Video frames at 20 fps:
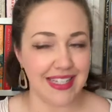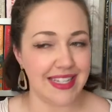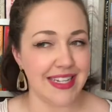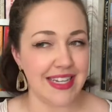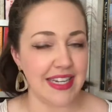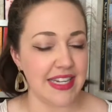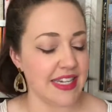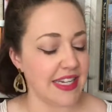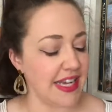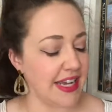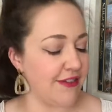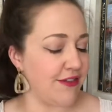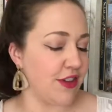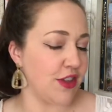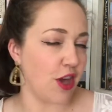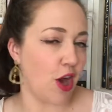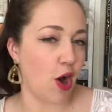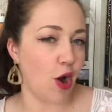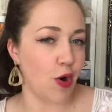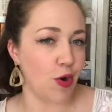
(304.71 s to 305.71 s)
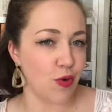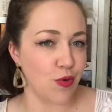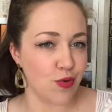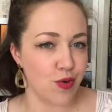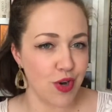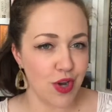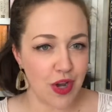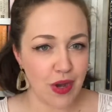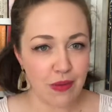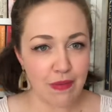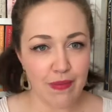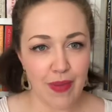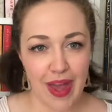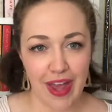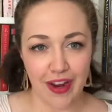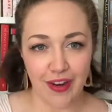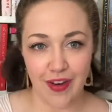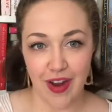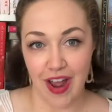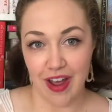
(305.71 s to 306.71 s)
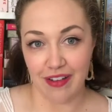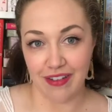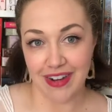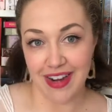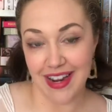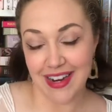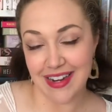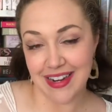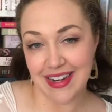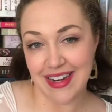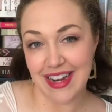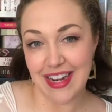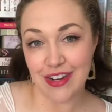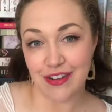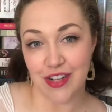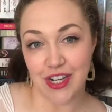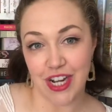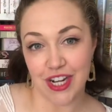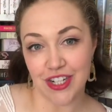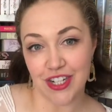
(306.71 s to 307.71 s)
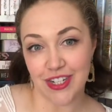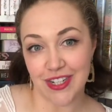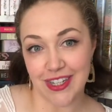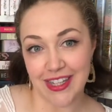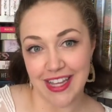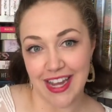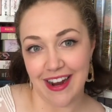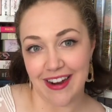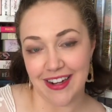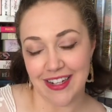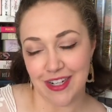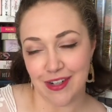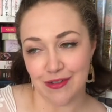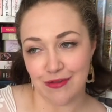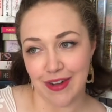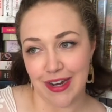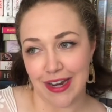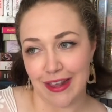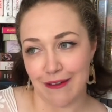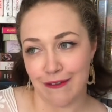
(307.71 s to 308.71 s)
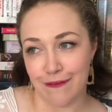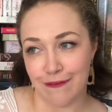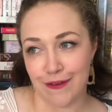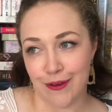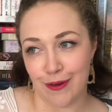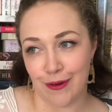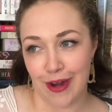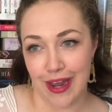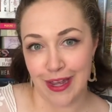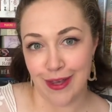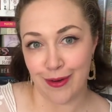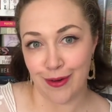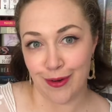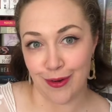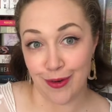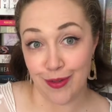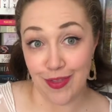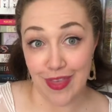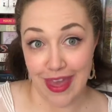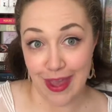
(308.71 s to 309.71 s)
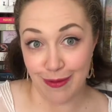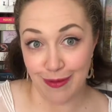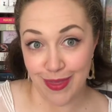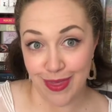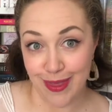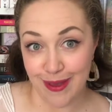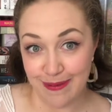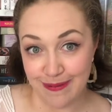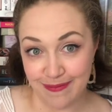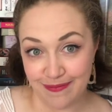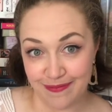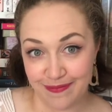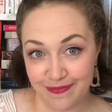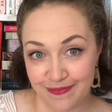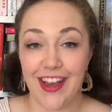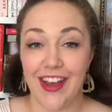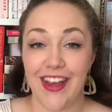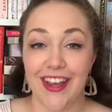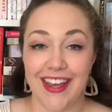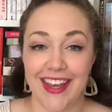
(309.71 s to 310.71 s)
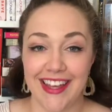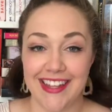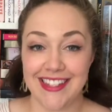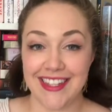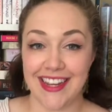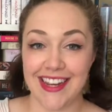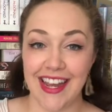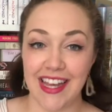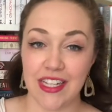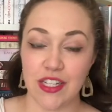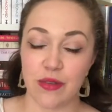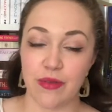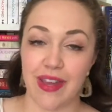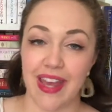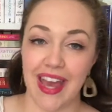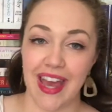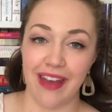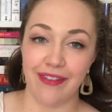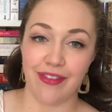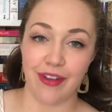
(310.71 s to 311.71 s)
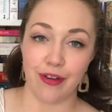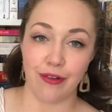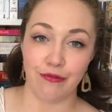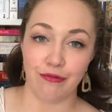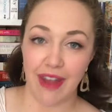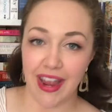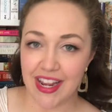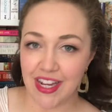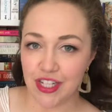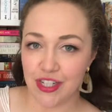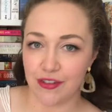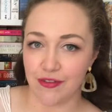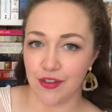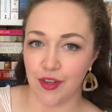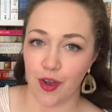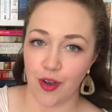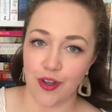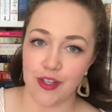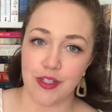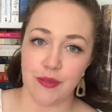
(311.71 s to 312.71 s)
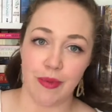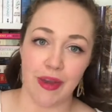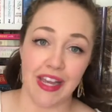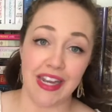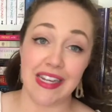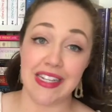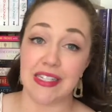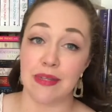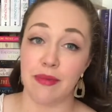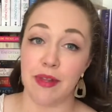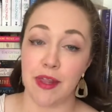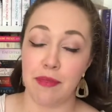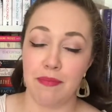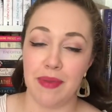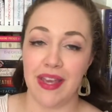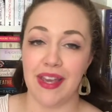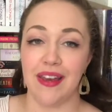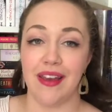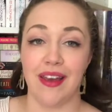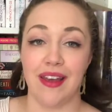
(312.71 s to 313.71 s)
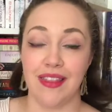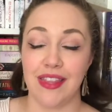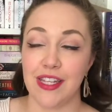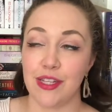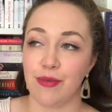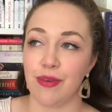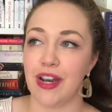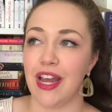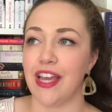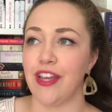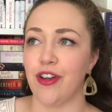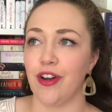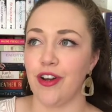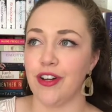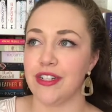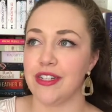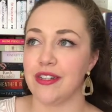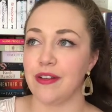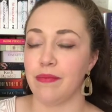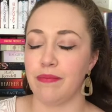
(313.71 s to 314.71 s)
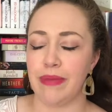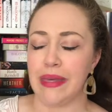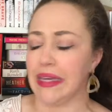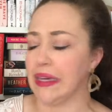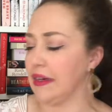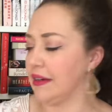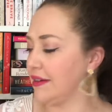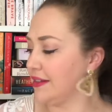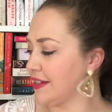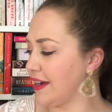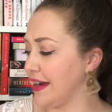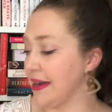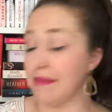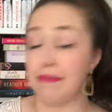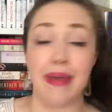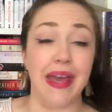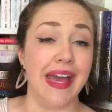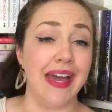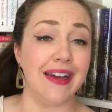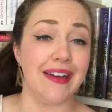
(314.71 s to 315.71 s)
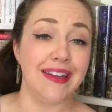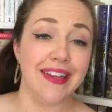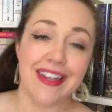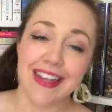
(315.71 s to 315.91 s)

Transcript: It didn't give you the whole background and introduction to the character and really feel like you're there with them. Okay, so next we have Range of Ghosts by Elizabeth Bear. This one I got, Bear, sorry, Bear.